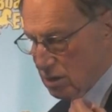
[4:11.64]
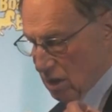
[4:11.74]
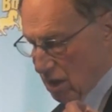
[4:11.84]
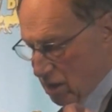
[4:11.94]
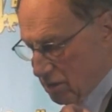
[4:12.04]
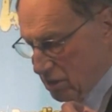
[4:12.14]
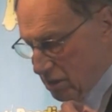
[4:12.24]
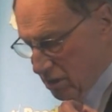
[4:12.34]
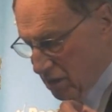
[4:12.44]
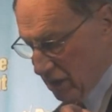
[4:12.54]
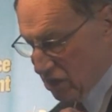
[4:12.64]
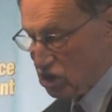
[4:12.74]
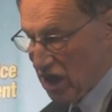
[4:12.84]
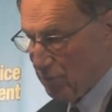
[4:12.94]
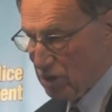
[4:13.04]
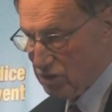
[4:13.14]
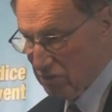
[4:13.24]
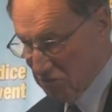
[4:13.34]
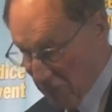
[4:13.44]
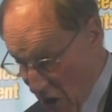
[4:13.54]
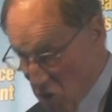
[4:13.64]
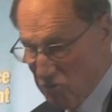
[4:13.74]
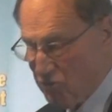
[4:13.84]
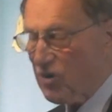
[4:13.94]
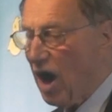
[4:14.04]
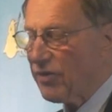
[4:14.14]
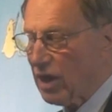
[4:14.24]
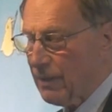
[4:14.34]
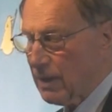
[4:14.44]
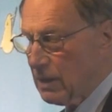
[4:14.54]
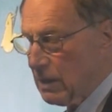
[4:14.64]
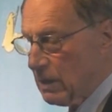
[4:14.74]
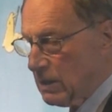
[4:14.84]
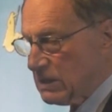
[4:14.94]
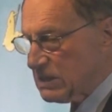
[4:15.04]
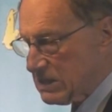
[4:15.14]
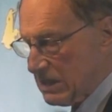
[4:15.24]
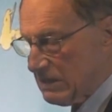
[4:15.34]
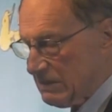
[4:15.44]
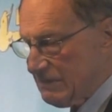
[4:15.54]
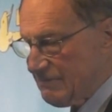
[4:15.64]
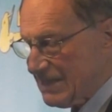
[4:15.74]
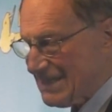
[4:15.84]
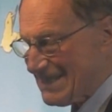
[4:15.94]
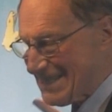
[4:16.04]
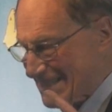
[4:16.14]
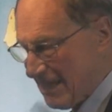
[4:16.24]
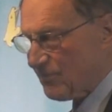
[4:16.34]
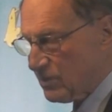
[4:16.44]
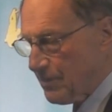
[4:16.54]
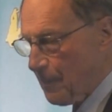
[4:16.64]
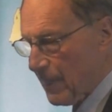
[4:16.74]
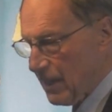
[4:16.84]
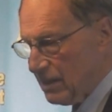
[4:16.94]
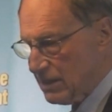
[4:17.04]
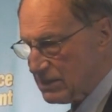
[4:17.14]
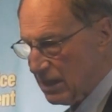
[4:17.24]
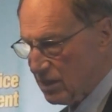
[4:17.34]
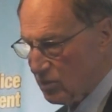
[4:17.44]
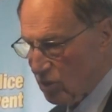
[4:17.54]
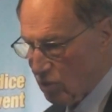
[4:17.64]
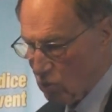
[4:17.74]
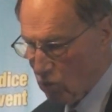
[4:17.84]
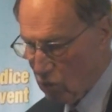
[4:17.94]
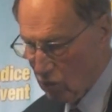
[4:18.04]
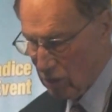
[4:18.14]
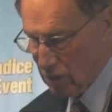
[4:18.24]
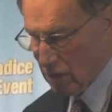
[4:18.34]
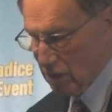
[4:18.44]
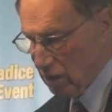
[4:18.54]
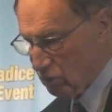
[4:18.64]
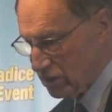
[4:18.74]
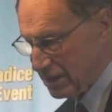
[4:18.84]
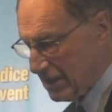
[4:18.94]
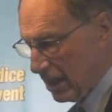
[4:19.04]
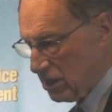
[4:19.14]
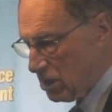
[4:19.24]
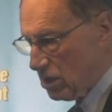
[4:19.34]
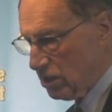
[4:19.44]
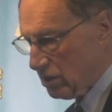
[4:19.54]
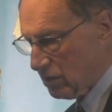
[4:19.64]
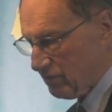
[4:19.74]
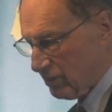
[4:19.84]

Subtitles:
Dennis Shambley's own father served and suffered in the Second World War and was at Dunkirk,